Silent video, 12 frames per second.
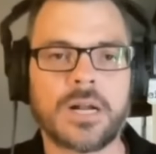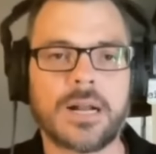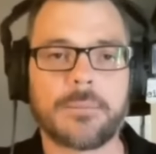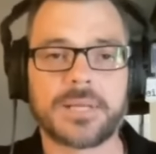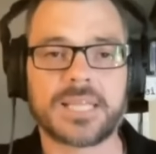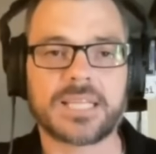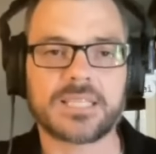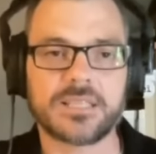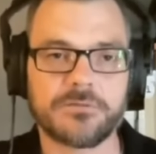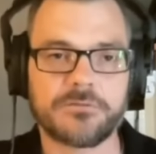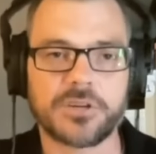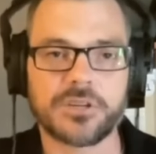but that's the
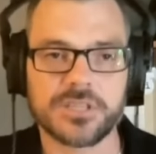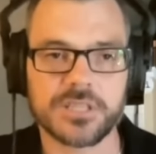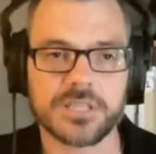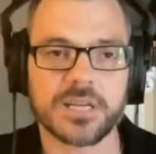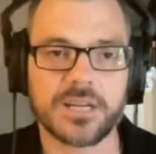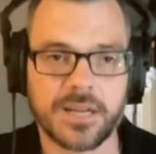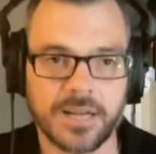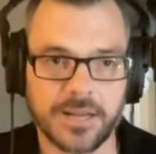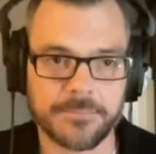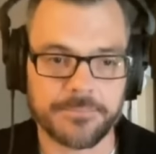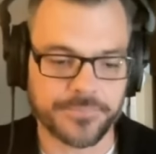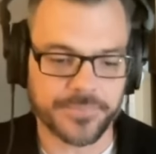first
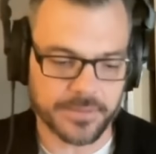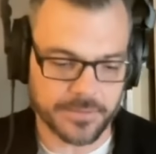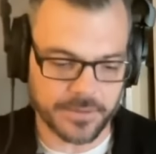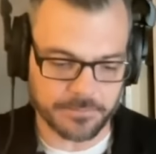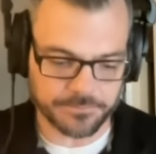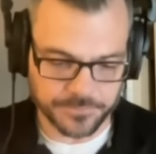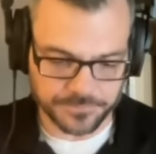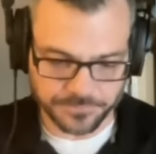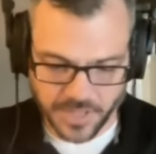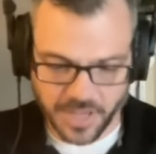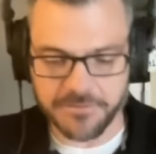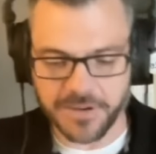
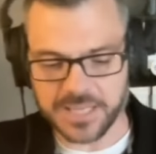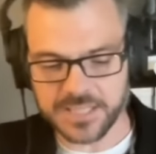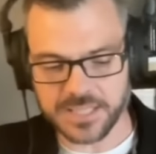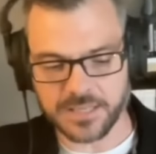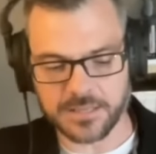Avata